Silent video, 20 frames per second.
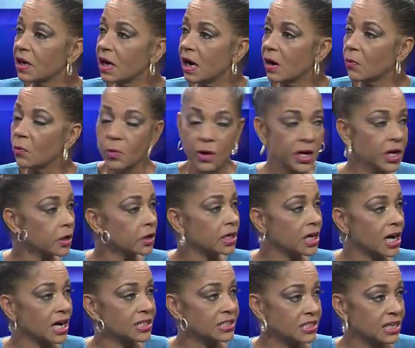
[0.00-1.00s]
we are
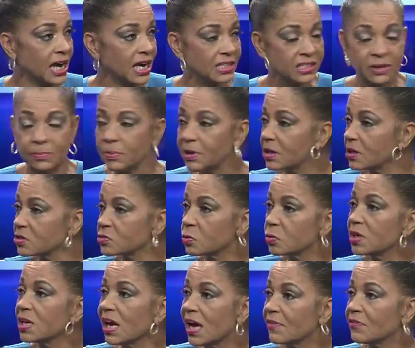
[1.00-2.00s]
contacted, because
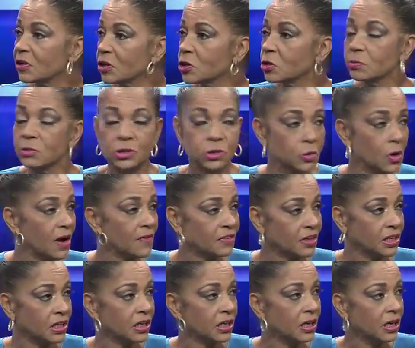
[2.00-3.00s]
we have a human
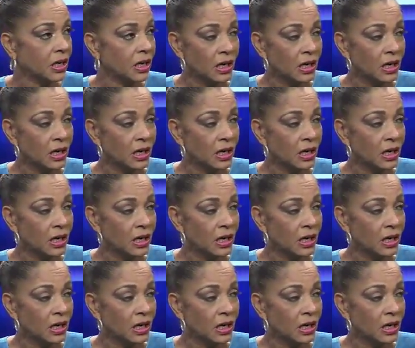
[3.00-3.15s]
trafficking